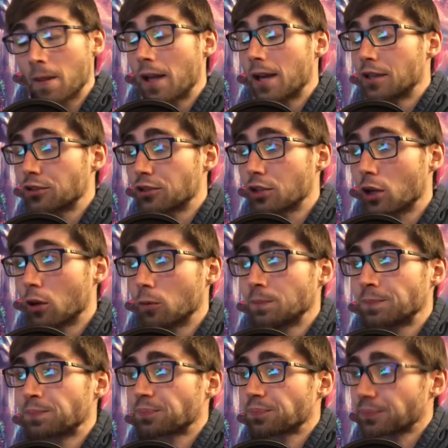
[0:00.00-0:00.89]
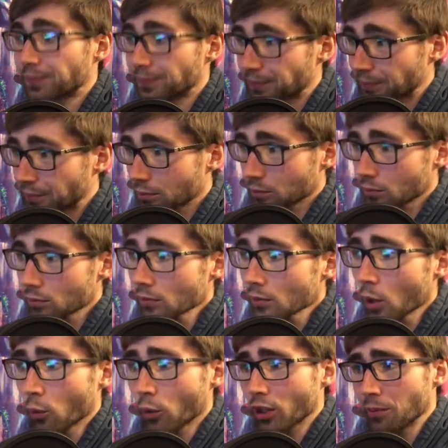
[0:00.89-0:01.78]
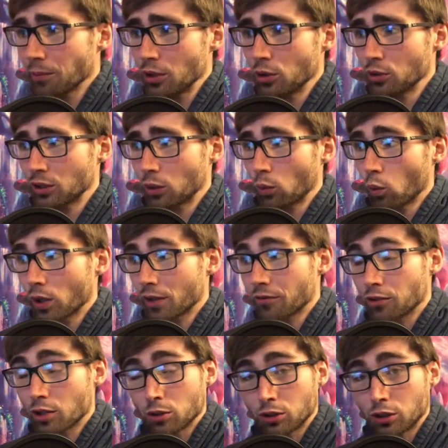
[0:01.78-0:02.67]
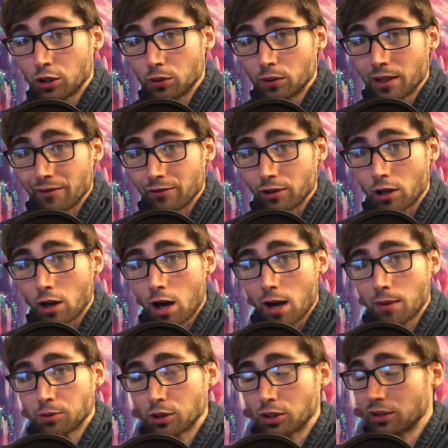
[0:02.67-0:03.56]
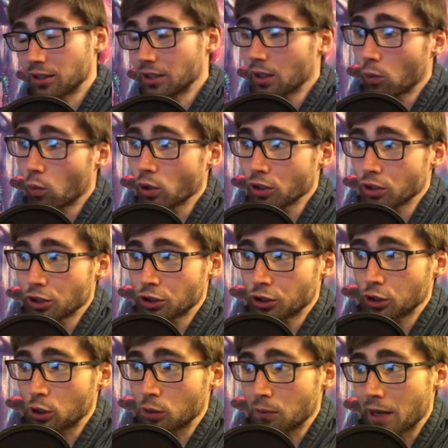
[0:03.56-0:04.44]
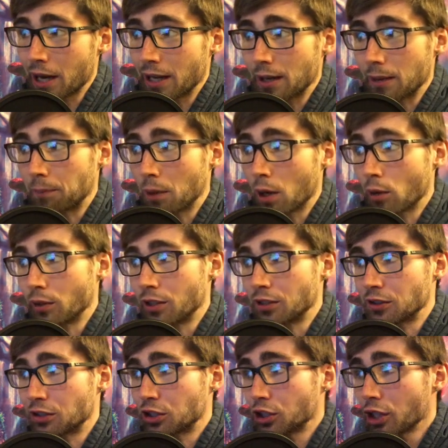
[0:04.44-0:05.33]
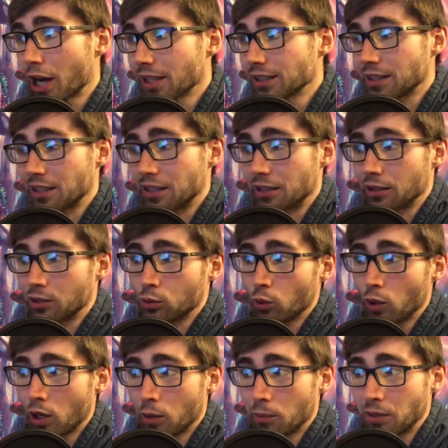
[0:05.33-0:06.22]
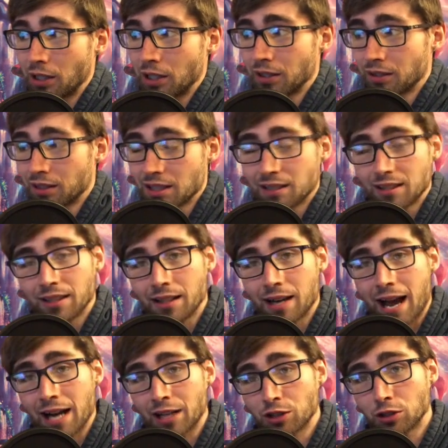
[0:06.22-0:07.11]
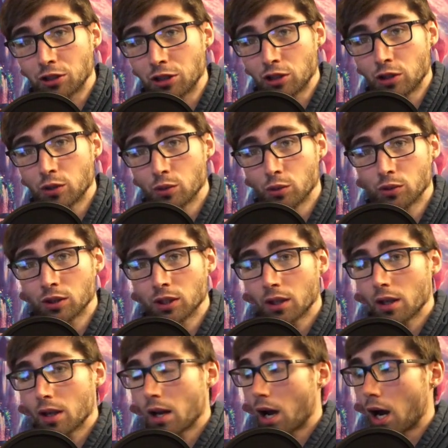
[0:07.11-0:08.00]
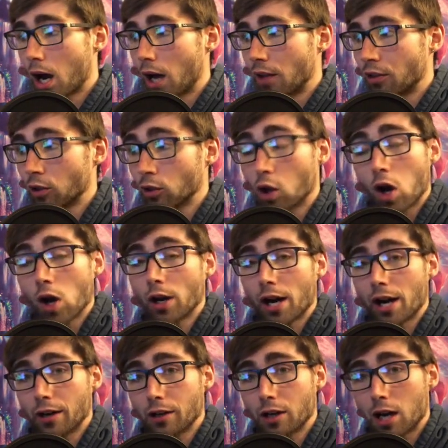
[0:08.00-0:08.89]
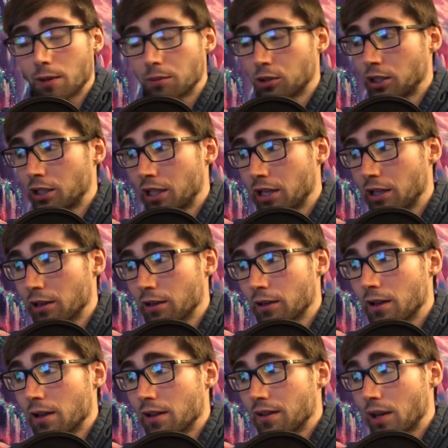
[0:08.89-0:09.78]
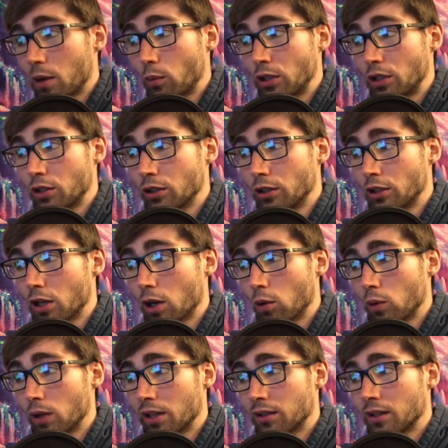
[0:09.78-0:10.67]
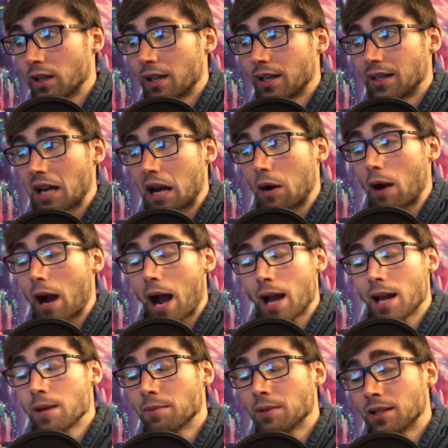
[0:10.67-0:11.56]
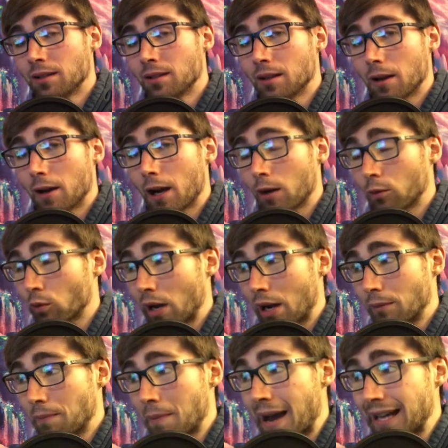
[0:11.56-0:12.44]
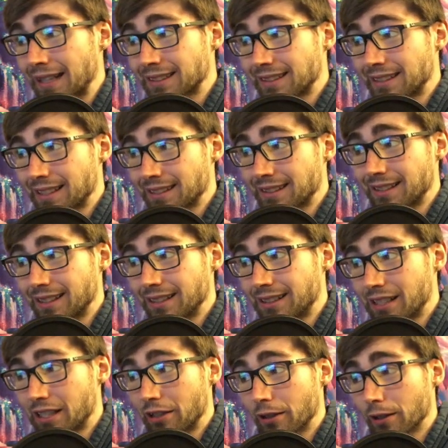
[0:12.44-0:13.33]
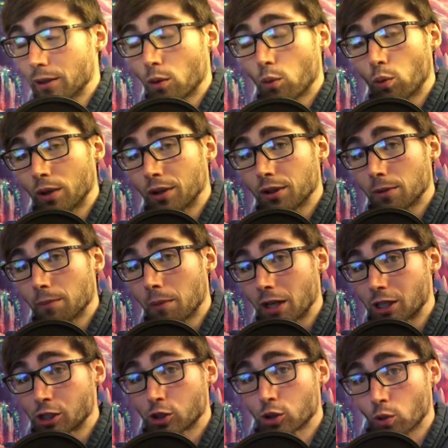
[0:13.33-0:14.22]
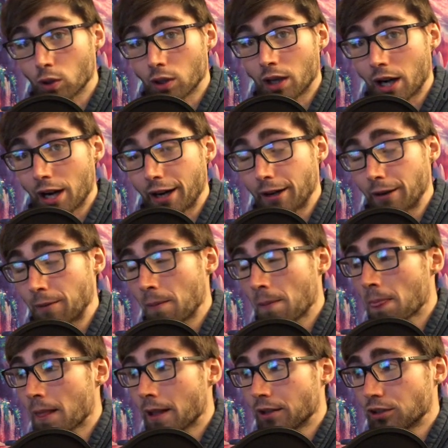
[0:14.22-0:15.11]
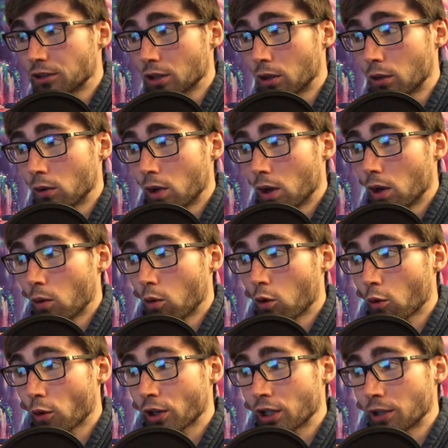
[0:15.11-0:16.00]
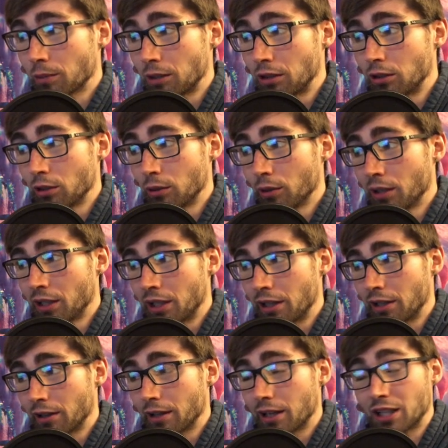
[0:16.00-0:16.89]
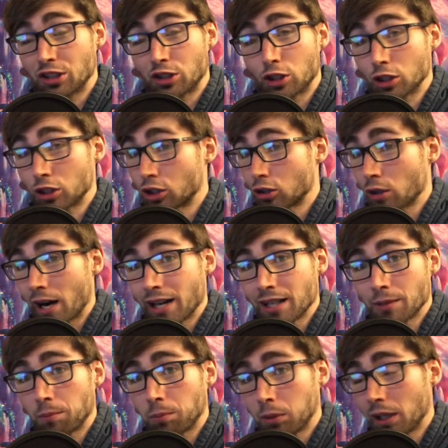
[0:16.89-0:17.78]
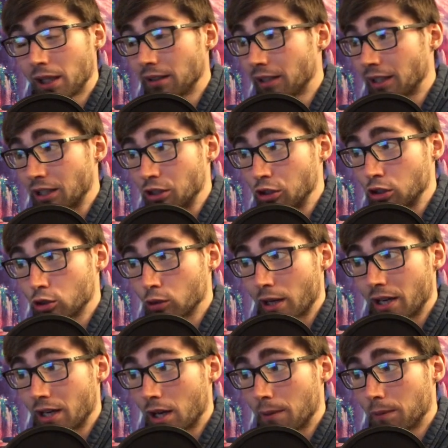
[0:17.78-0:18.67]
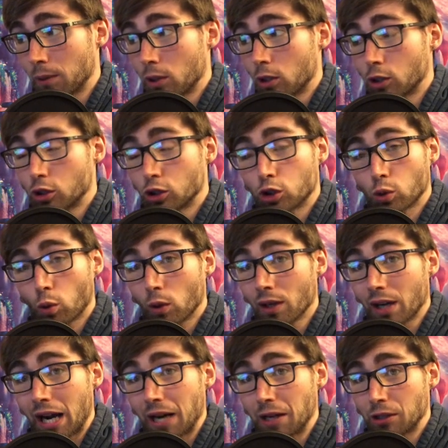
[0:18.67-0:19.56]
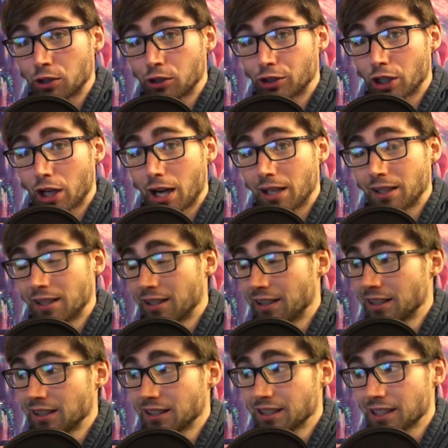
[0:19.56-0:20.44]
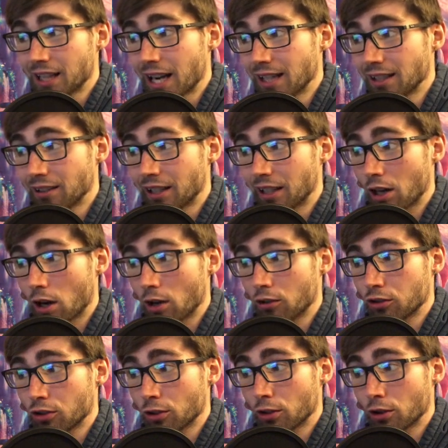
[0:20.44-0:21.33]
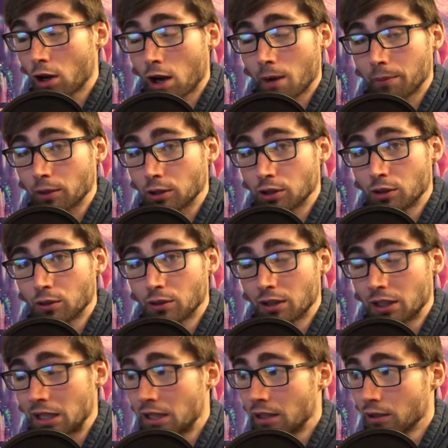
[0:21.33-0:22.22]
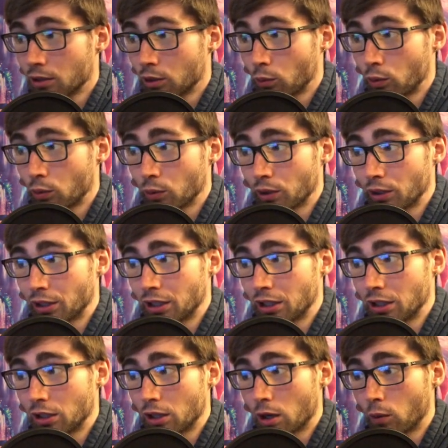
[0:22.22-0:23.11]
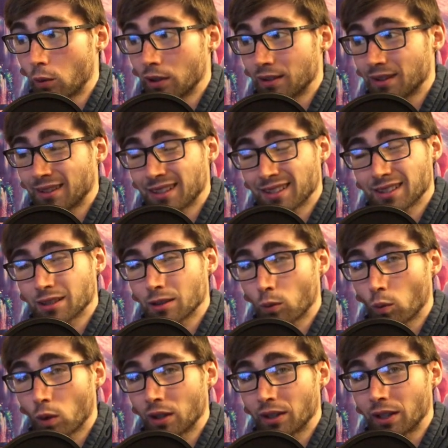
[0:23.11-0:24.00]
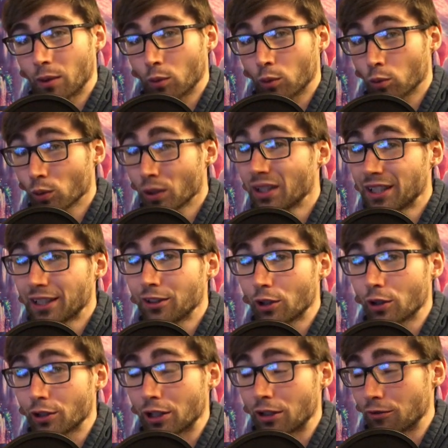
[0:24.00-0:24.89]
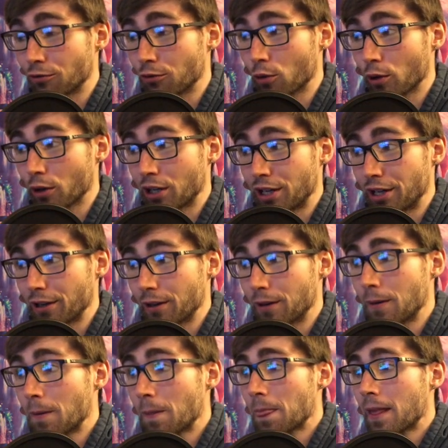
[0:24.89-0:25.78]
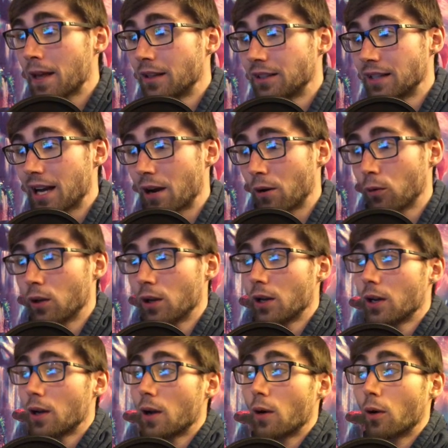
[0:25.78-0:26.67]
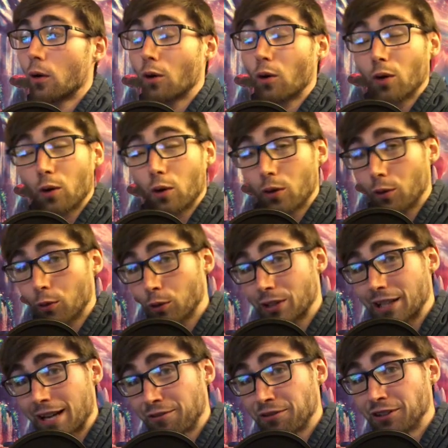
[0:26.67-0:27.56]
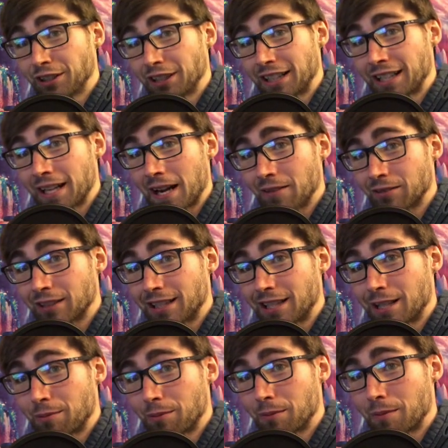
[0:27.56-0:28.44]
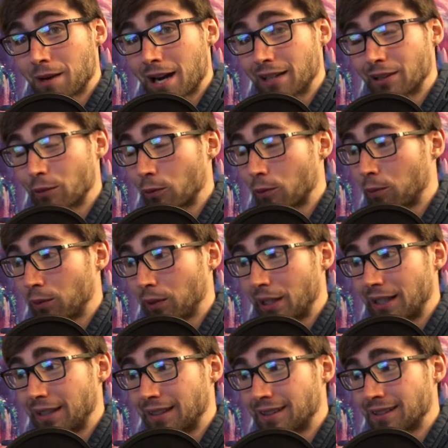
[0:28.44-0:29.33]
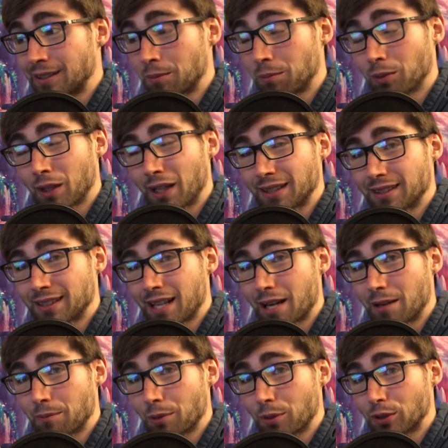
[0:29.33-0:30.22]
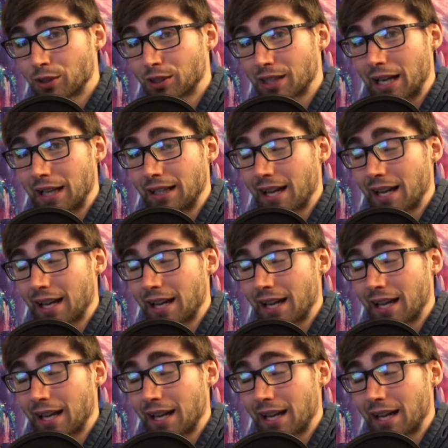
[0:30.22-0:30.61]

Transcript: So we're going to be using one of those 2 different options, and I wanted to show my opponent's shots here as well, because he did actually use the long iron option here that we could go with. Now, I am in around max distance here with my short iron. So what we're going to be doing here is just trying to play like a straight up short iron shot. And this is kind of like our third opportunity here that we really can go with, and this is the one that we're really looking for here. Now, we're definitely going to have to keep in mind that we're playing this at plus 10%.